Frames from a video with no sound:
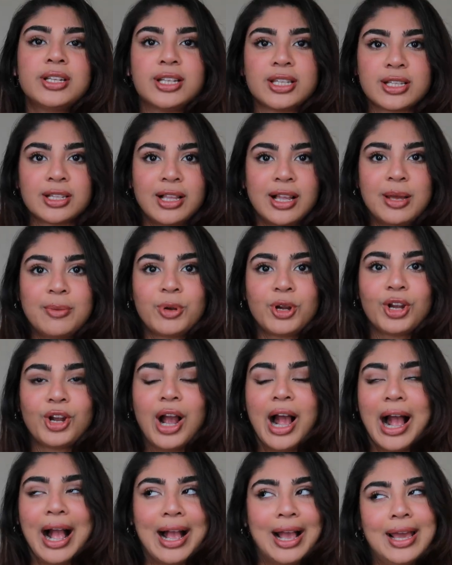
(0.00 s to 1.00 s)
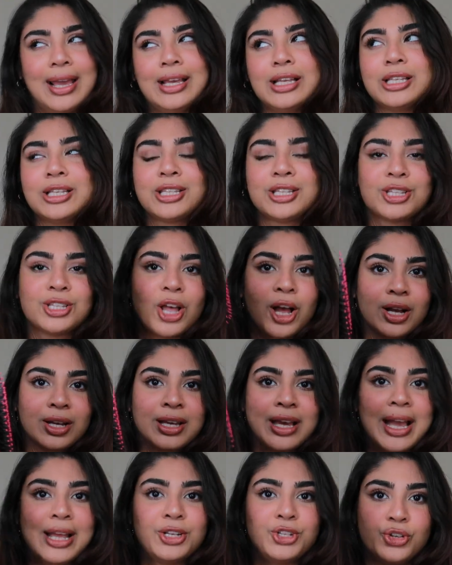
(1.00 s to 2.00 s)
a disclaimer, I
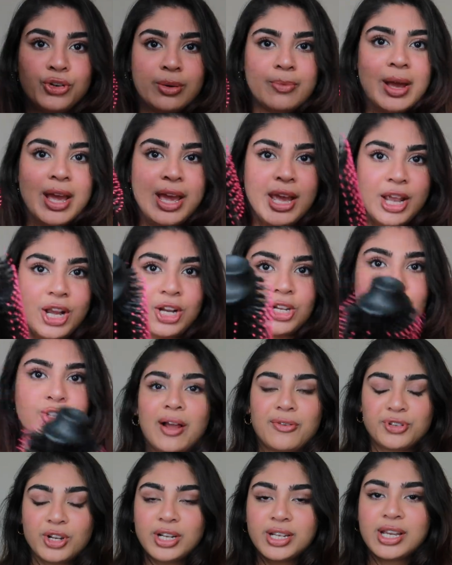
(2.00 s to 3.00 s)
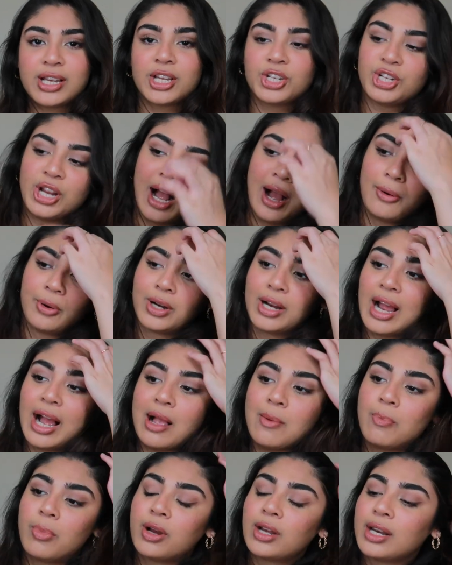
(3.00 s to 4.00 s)
suck at doing my hair. After I take a shower,
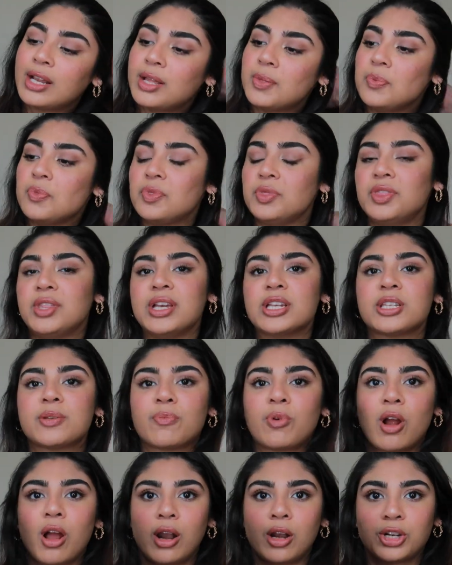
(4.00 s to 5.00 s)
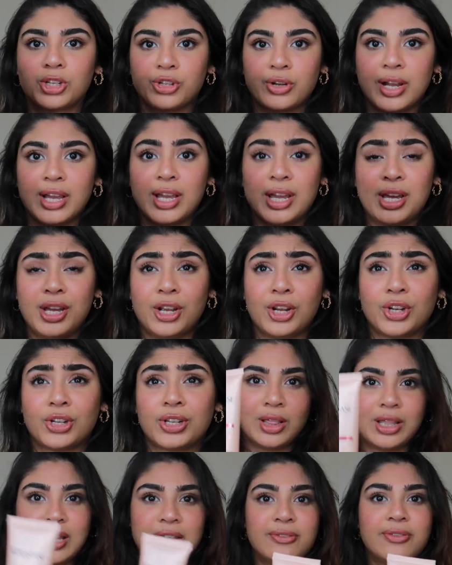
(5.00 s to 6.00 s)
I put in this product right here,
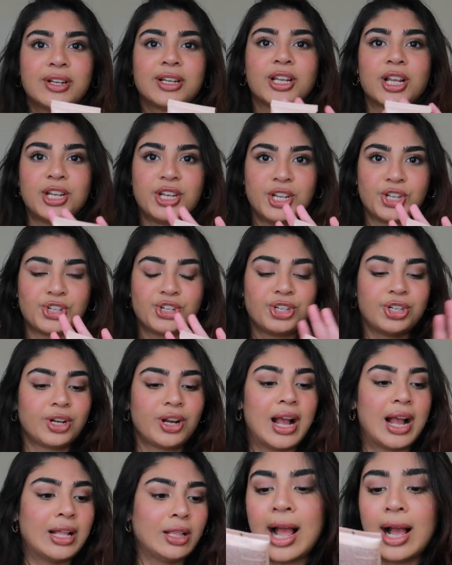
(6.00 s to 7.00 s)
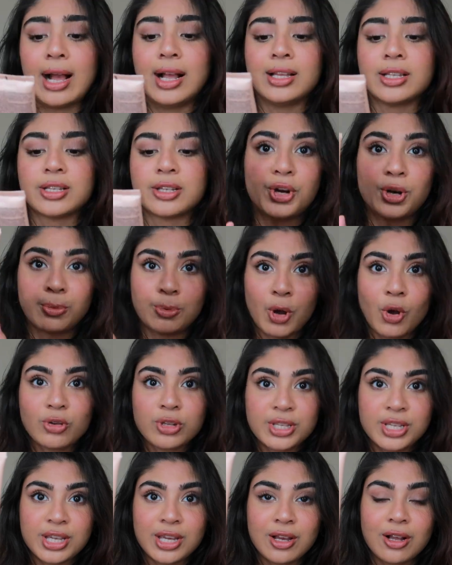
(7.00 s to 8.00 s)
leave-in conditioner. It has
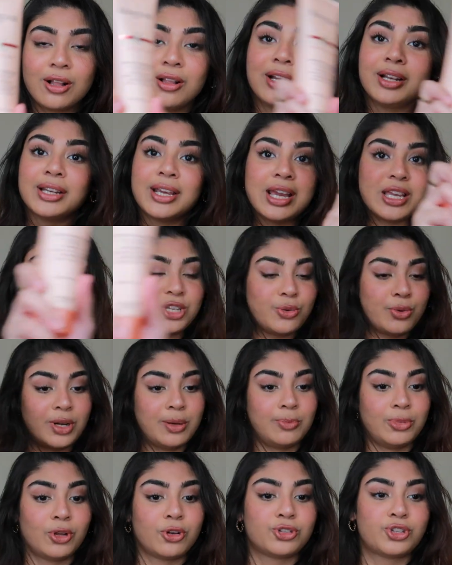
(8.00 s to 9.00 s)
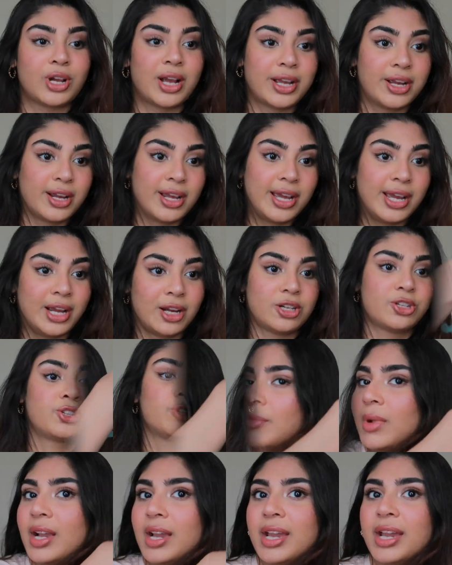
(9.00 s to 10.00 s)
thermoseal in case you want to blow dry your hair.
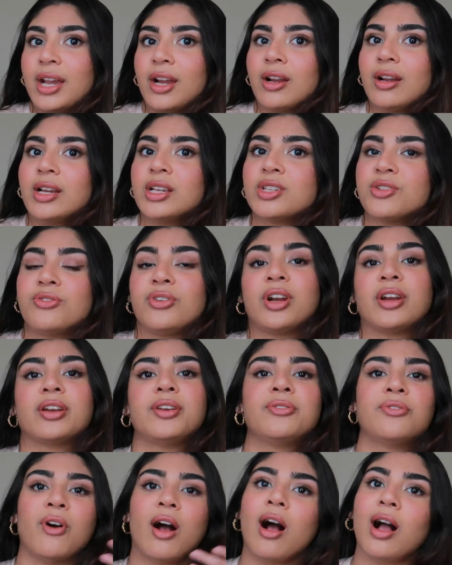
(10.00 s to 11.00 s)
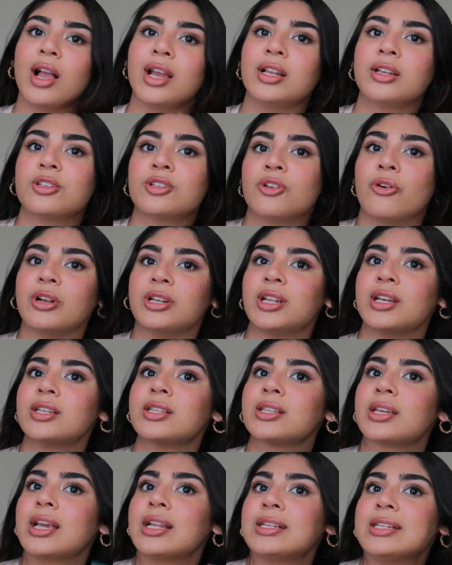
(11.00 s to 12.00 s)
So my hair is very fine, so it
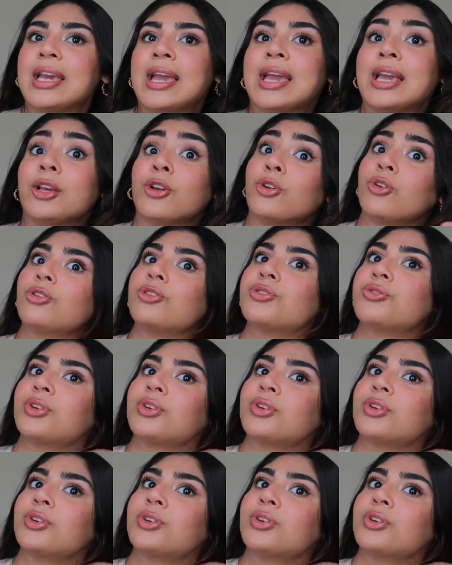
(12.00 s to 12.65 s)
does get tangled